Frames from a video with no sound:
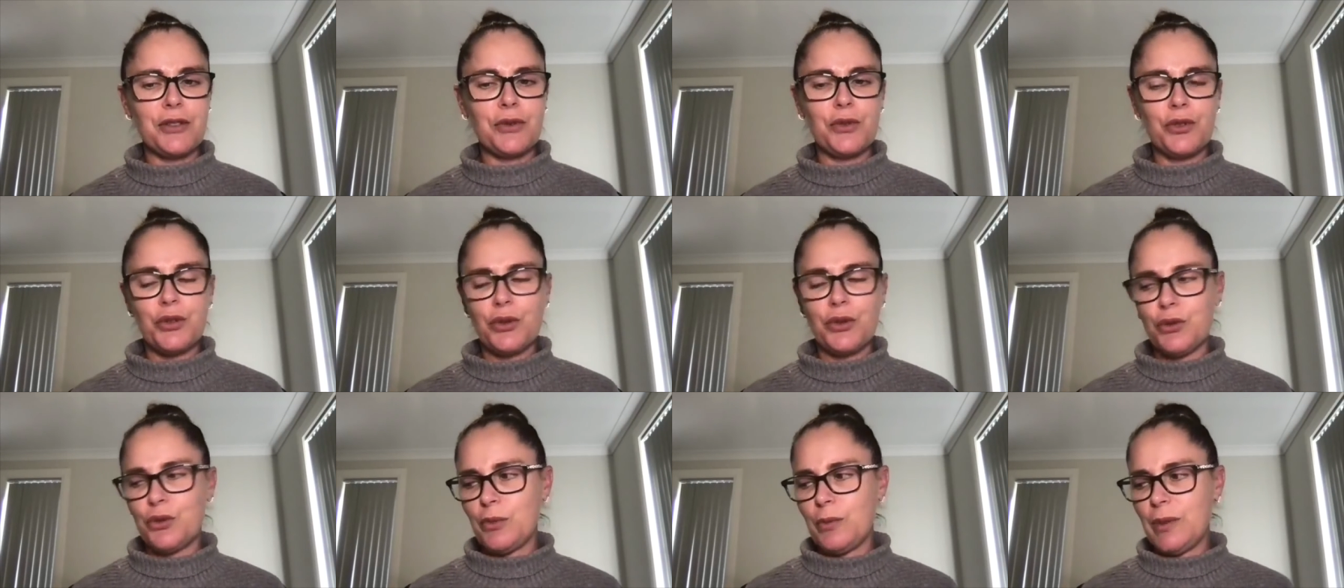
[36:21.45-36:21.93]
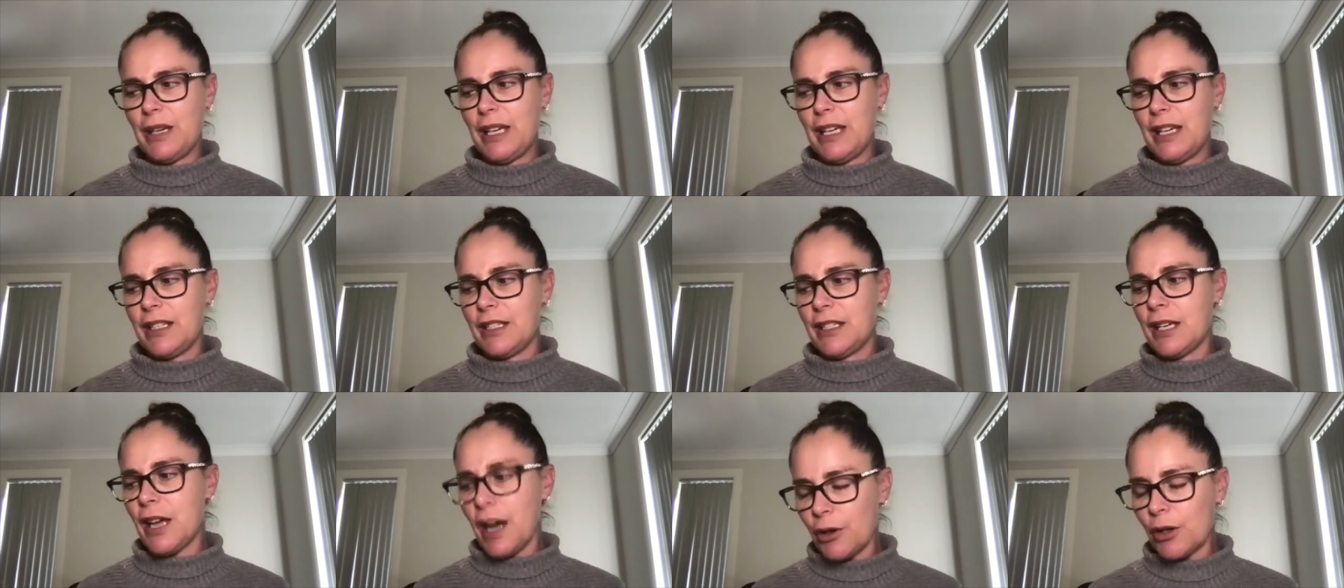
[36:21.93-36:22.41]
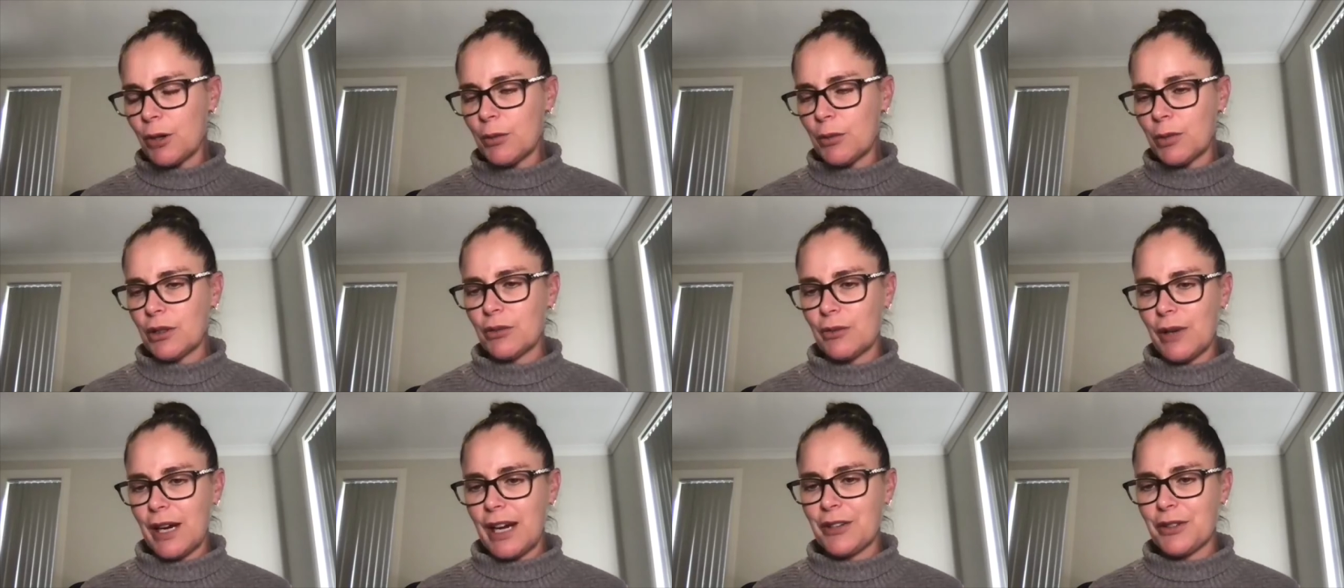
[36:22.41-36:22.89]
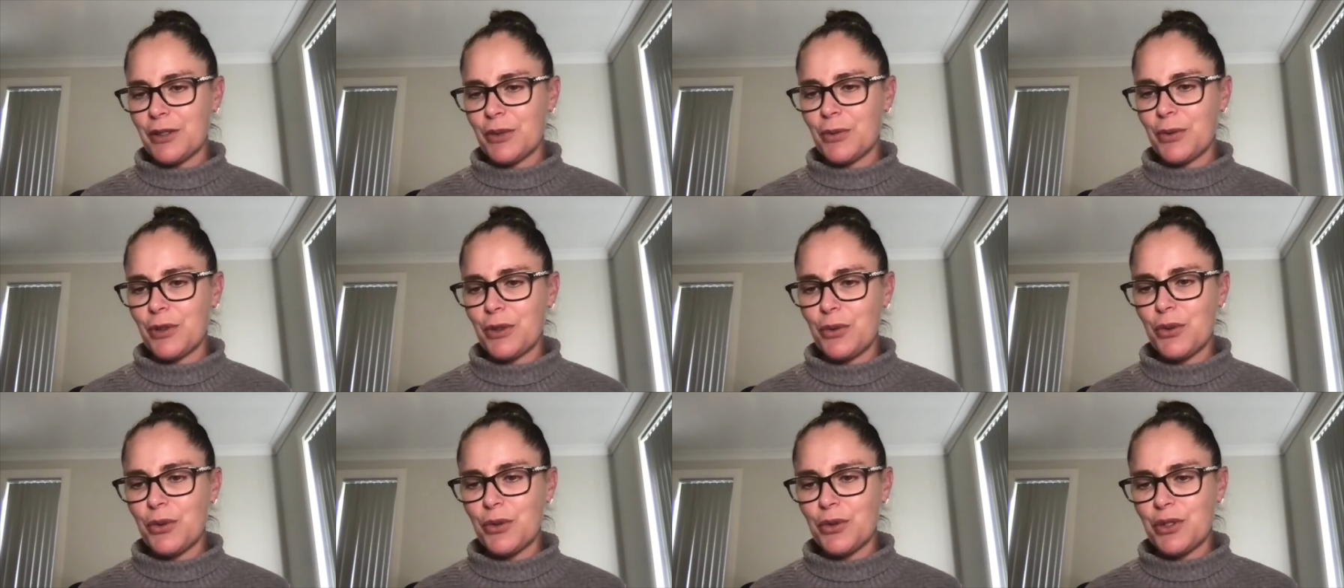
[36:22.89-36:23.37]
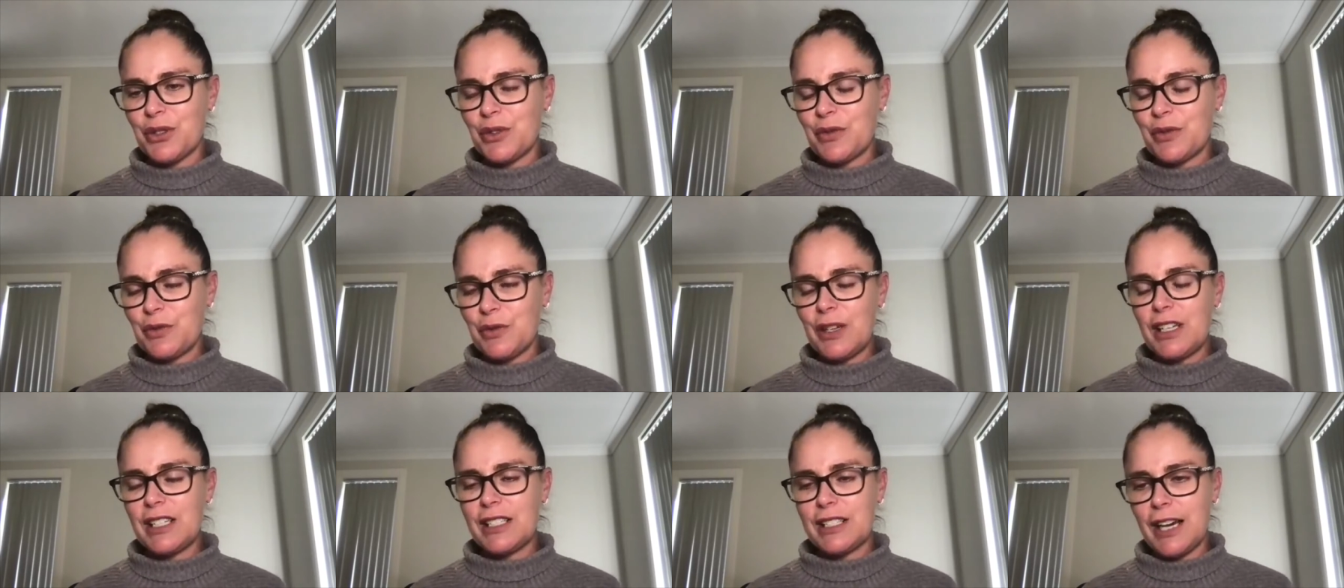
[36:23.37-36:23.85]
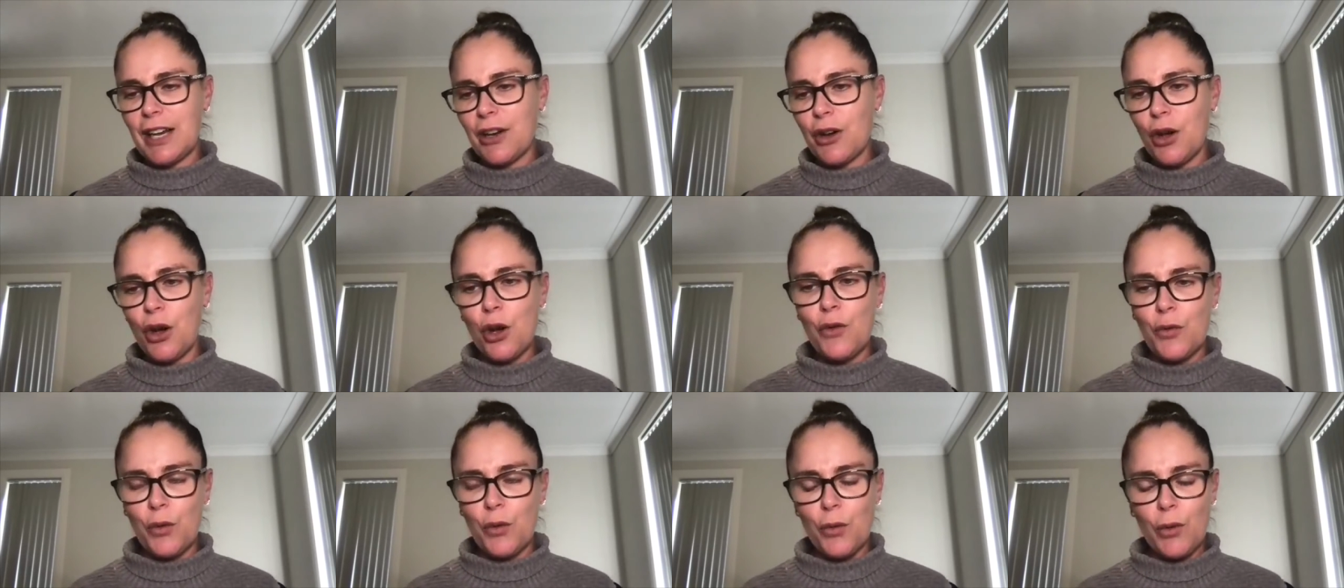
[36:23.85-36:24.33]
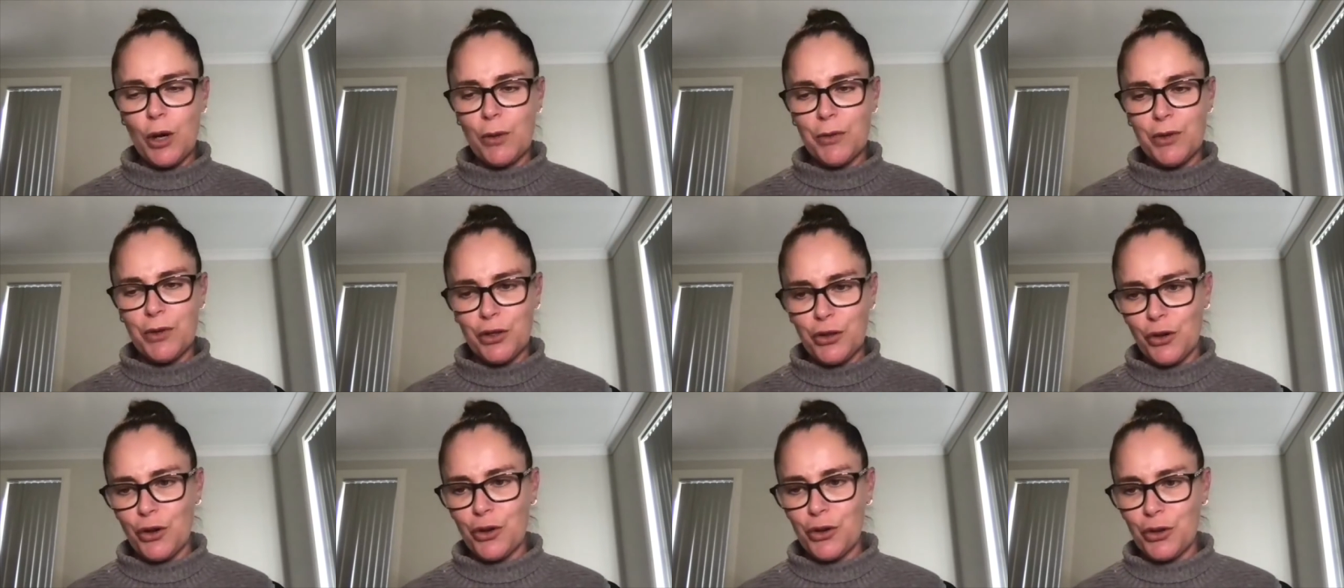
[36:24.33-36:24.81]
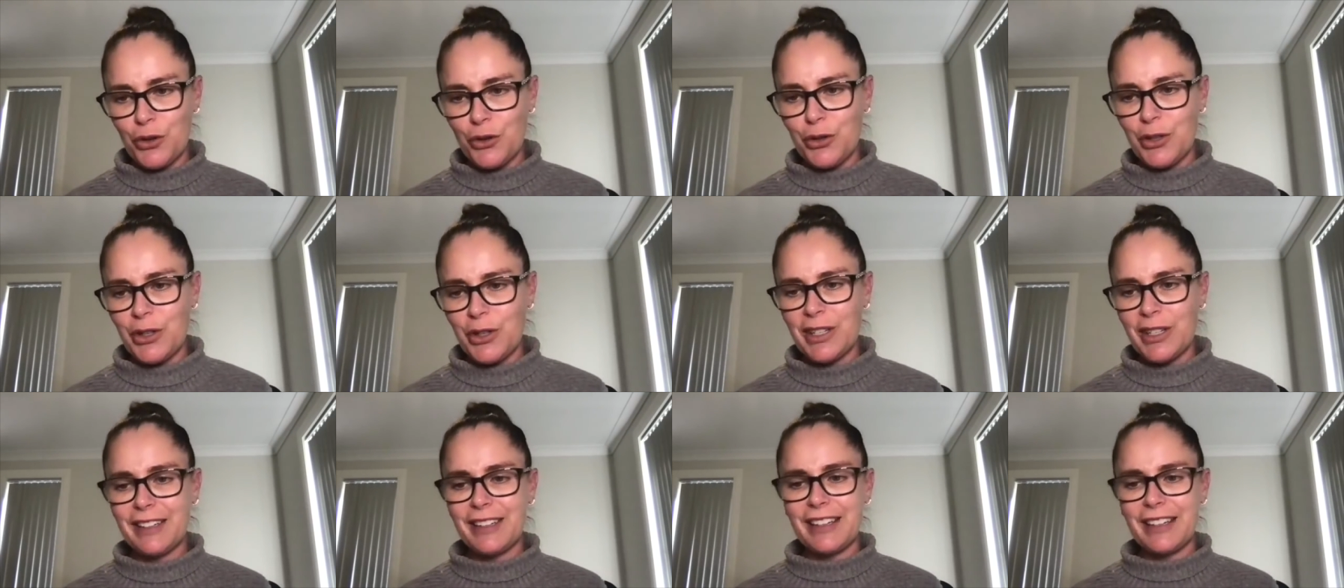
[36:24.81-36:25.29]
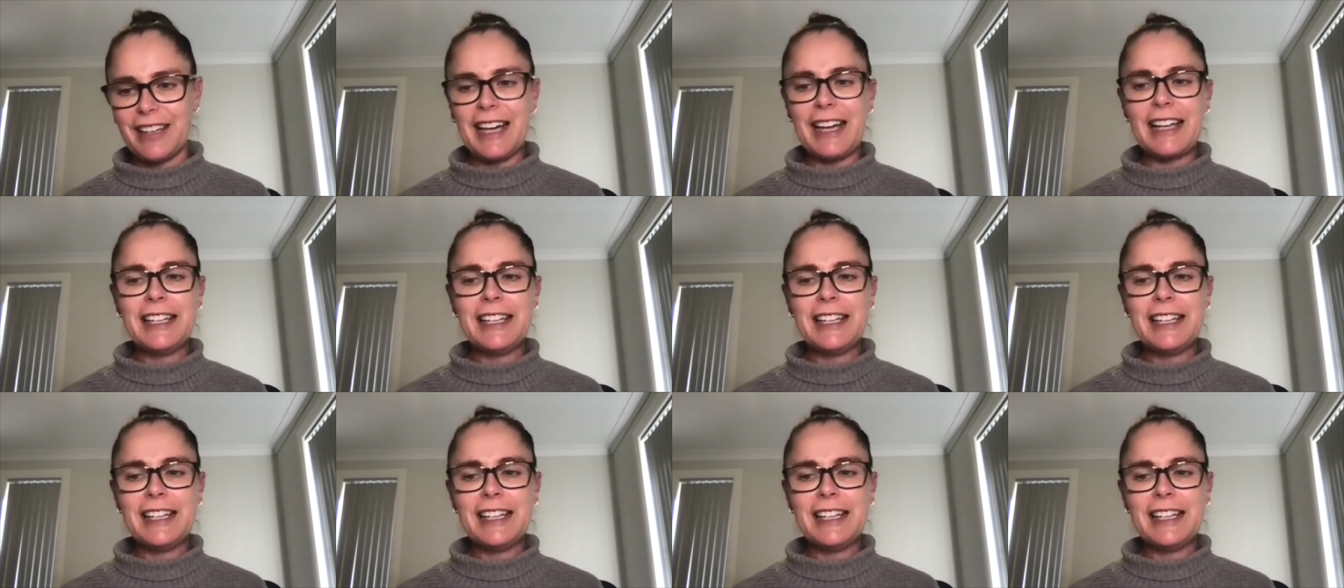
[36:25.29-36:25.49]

to being terrible arousal when the horse is freaked out, overwhelmed, and not good, okay?